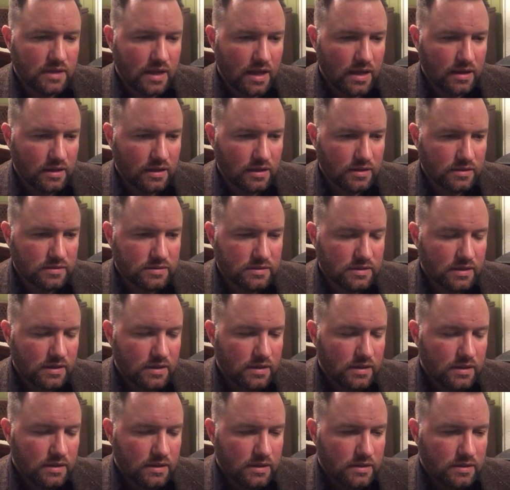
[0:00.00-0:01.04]
That is,
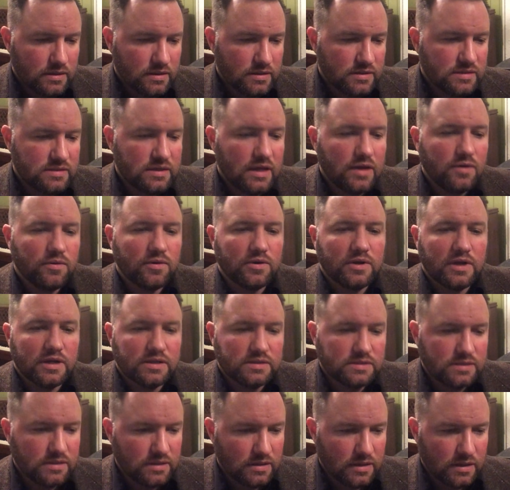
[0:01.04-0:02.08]
the
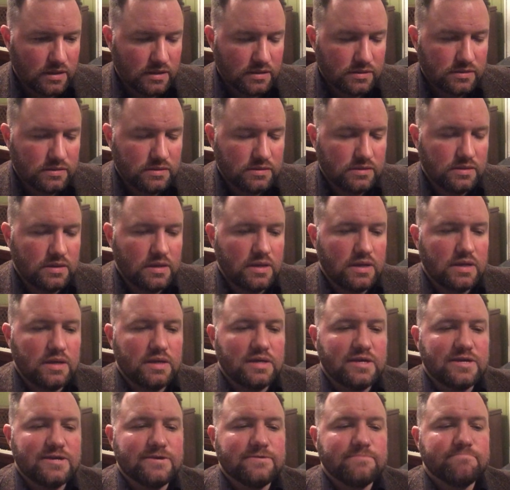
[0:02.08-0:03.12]
synchronicities,
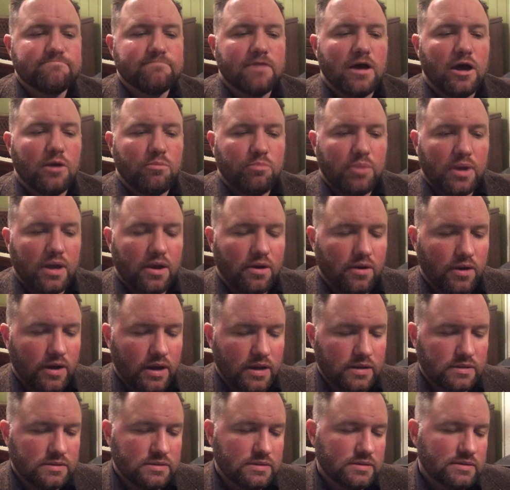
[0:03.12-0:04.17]
the
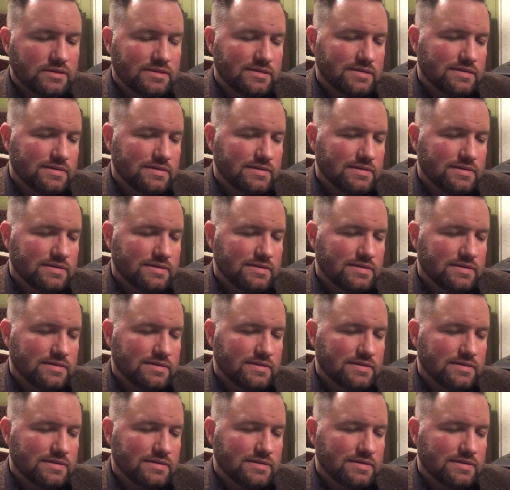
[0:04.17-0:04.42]
apparent